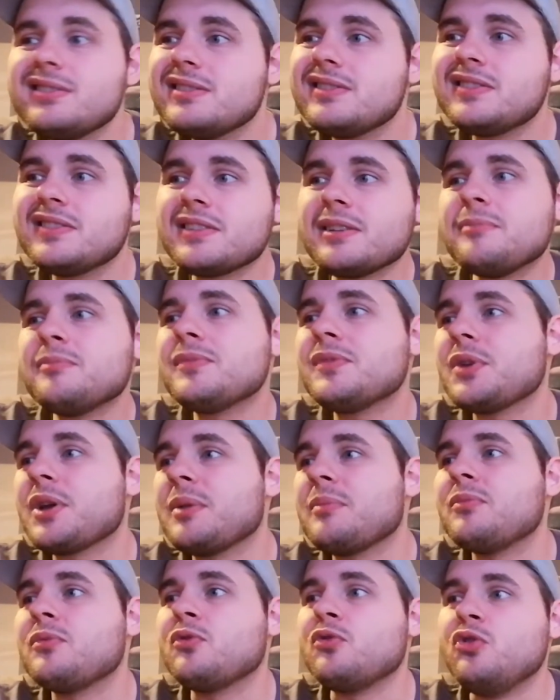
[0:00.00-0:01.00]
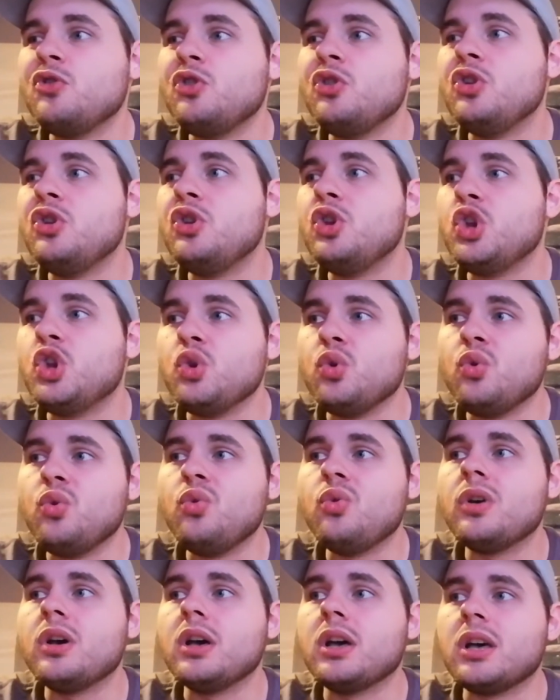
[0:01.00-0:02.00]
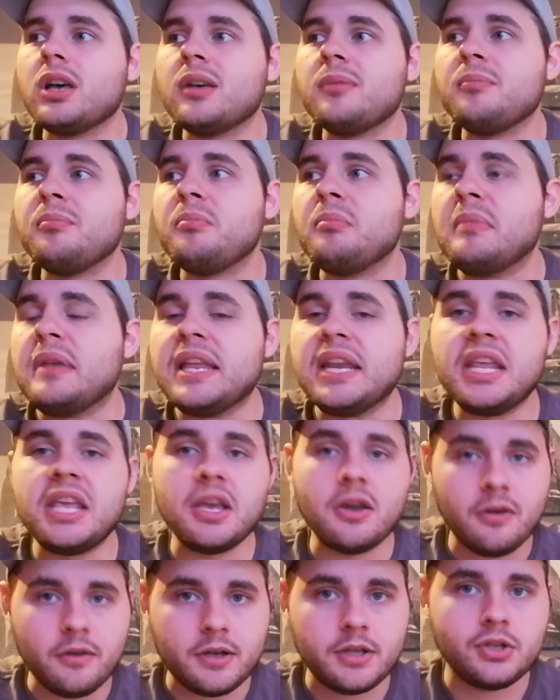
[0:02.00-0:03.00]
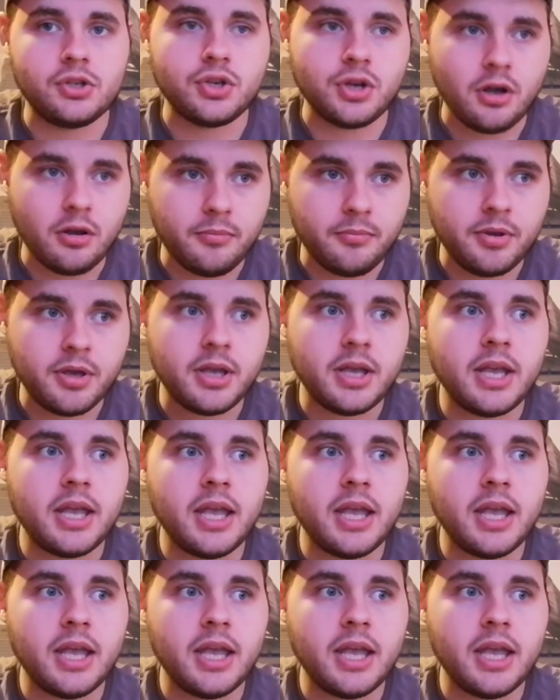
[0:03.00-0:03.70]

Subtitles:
sometimes do a mediocre job.